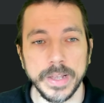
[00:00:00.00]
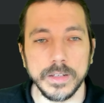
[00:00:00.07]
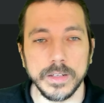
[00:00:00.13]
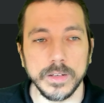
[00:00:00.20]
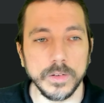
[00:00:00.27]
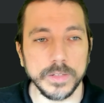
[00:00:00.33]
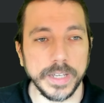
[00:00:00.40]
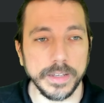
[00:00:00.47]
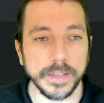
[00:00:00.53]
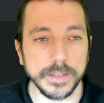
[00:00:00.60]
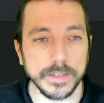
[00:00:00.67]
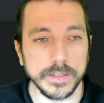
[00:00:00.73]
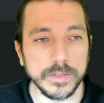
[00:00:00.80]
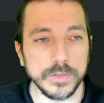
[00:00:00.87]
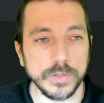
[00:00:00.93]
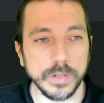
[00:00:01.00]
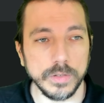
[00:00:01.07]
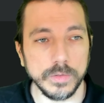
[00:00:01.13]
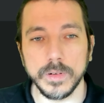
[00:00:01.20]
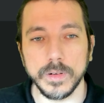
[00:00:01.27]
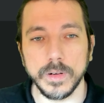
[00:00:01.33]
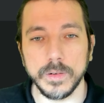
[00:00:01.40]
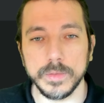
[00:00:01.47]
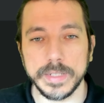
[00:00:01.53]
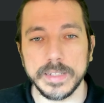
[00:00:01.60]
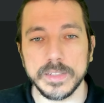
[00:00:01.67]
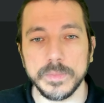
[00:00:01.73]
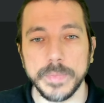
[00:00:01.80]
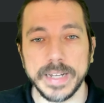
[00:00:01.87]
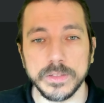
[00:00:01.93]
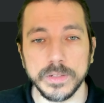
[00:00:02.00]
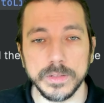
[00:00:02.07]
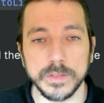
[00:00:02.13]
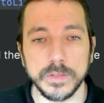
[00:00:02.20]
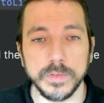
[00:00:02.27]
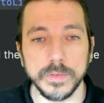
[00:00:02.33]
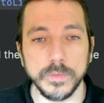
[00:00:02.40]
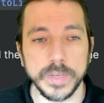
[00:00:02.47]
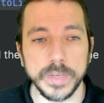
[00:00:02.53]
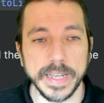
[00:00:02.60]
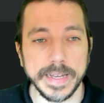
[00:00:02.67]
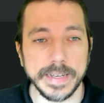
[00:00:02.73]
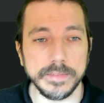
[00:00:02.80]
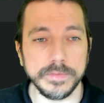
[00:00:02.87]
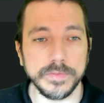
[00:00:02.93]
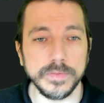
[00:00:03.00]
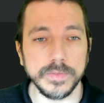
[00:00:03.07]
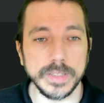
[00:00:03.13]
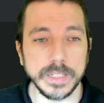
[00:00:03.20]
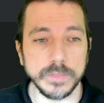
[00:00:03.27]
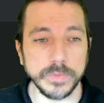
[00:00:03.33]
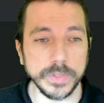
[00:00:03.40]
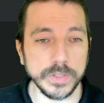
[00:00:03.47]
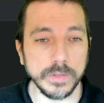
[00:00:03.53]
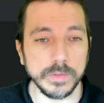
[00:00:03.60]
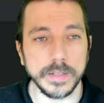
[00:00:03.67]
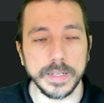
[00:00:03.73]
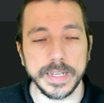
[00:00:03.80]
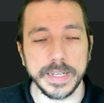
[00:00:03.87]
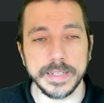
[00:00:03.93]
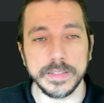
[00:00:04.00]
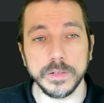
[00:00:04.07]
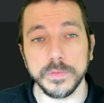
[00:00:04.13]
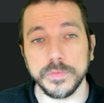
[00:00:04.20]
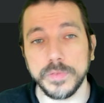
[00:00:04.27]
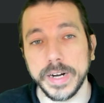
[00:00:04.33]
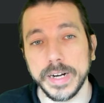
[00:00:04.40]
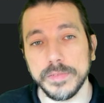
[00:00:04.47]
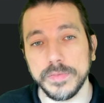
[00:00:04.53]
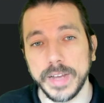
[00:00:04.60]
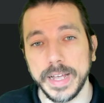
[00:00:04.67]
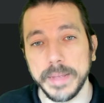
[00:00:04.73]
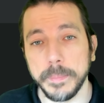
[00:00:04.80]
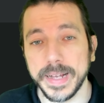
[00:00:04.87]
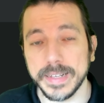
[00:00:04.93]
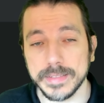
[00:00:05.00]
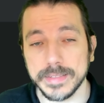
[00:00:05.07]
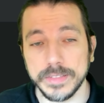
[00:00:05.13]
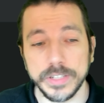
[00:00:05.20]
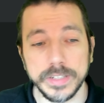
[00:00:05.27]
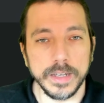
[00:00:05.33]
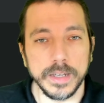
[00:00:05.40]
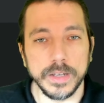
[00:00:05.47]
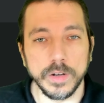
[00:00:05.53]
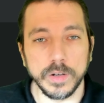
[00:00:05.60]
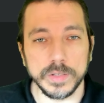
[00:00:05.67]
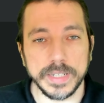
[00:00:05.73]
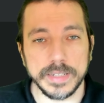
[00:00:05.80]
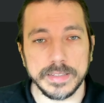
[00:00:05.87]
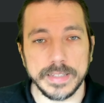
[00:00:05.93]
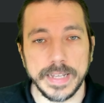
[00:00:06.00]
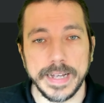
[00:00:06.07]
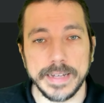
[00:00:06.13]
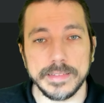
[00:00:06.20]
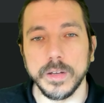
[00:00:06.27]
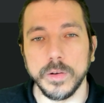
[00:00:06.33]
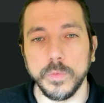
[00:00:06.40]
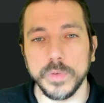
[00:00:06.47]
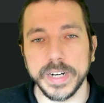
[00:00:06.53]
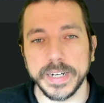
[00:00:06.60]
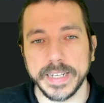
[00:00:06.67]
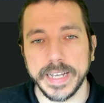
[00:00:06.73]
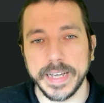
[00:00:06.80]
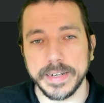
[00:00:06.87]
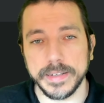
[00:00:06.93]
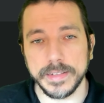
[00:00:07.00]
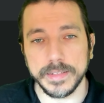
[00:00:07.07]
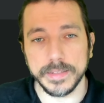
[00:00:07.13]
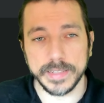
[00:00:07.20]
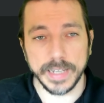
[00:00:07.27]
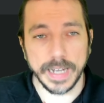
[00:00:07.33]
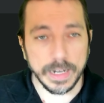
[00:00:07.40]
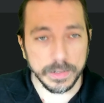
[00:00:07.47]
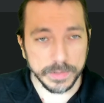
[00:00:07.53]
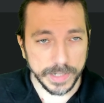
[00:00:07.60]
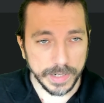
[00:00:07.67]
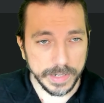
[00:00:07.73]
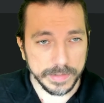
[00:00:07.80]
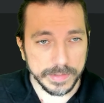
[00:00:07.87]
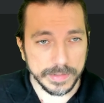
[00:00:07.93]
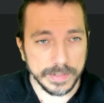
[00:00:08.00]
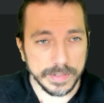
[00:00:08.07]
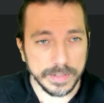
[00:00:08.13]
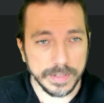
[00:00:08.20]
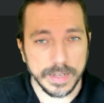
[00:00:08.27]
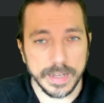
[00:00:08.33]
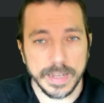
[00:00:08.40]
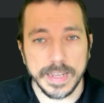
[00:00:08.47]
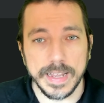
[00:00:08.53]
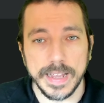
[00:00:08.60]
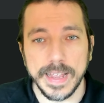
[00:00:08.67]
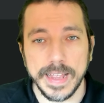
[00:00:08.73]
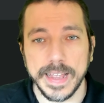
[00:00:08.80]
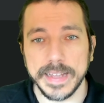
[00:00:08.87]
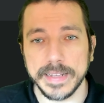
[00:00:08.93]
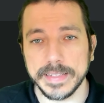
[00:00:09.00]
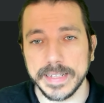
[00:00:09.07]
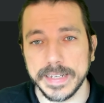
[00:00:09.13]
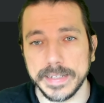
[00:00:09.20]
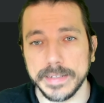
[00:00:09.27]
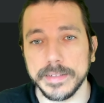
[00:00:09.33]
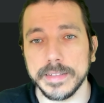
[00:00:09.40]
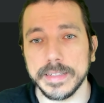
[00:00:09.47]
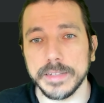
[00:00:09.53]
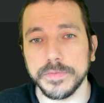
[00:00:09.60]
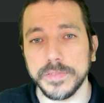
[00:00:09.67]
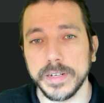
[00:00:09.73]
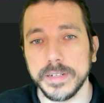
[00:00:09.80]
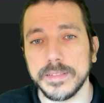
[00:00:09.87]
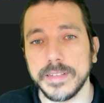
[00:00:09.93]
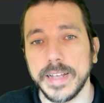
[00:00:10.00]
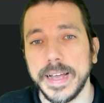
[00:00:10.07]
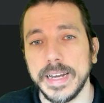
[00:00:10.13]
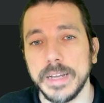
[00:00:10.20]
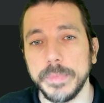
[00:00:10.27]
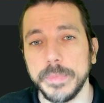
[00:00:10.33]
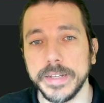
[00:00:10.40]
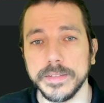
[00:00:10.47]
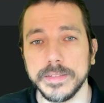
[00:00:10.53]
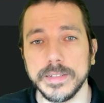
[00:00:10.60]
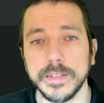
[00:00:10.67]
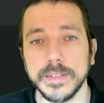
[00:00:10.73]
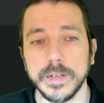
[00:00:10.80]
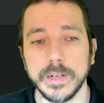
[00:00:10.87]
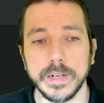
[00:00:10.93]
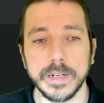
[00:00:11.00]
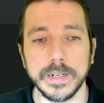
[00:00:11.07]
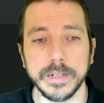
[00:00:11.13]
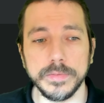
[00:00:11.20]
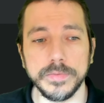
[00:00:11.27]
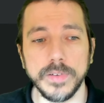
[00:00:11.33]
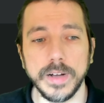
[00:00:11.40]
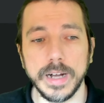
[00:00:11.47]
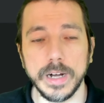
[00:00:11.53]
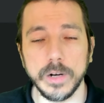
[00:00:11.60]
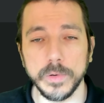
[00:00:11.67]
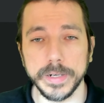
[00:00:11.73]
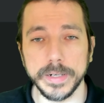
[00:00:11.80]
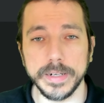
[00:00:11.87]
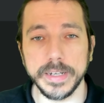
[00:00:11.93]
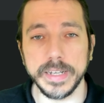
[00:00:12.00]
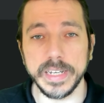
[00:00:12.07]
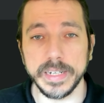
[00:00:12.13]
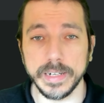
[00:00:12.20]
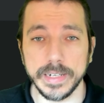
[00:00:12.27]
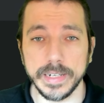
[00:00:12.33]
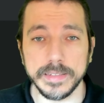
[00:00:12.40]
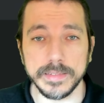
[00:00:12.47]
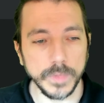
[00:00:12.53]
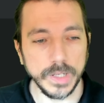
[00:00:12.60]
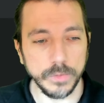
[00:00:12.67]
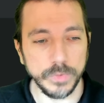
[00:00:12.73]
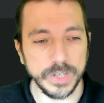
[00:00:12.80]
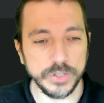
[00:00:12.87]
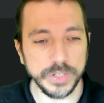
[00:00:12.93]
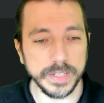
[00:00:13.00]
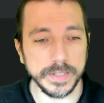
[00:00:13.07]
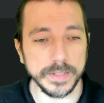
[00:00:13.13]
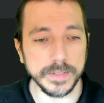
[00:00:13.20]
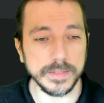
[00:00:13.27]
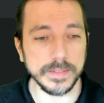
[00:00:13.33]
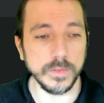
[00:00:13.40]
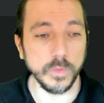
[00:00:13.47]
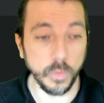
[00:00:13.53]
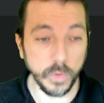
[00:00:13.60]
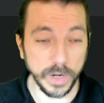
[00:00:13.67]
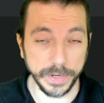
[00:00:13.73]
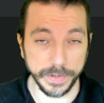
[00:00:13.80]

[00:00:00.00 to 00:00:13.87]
Okay, so on this method, we have this result. And on Firefly messages, notice that we are getting the outer list and then the first element of our inner list, which is 1.